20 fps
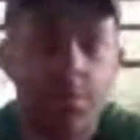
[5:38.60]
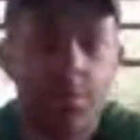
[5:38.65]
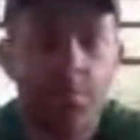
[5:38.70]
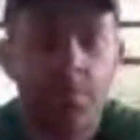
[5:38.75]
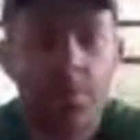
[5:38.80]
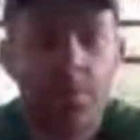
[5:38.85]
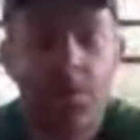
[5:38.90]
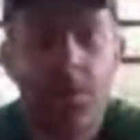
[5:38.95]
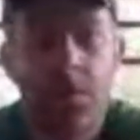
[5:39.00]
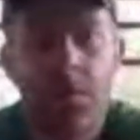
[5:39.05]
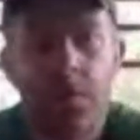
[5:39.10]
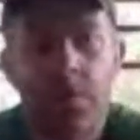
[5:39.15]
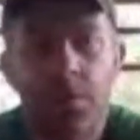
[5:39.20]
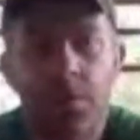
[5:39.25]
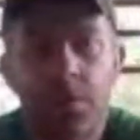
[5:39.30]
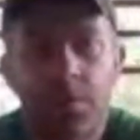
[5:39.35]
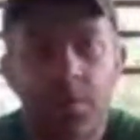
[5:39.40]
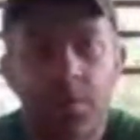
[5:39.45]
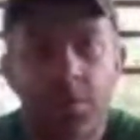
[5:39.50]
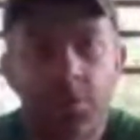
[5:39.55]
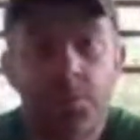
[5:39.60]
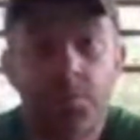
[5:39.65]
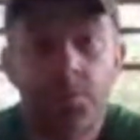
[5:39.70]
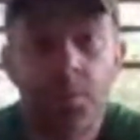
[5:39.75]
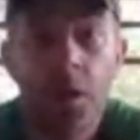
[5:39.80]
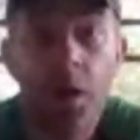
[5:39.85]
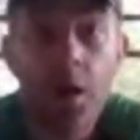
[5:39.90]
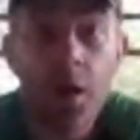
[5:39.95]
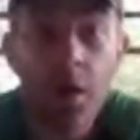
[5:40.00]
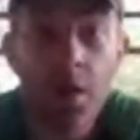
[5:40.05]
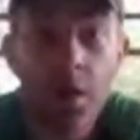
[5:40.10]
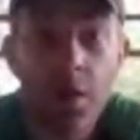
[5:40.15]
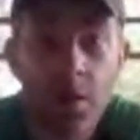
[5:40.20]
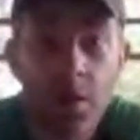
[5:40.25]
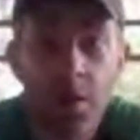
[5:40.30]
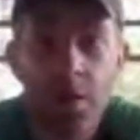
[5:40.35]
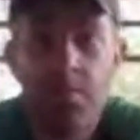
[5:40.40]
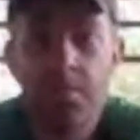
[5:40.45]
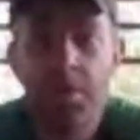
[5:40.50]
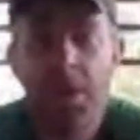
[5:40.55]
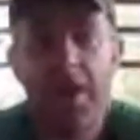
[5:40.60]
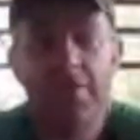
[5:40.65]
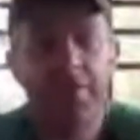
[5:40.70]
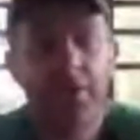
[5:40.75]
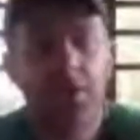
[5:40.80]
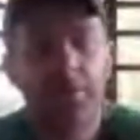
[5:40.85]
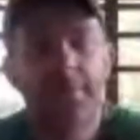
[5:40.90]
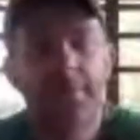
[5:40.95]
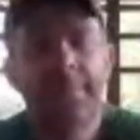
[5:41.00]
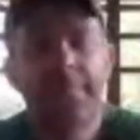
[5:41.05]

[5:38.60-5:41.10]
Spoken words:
and I'll see you guys later. Go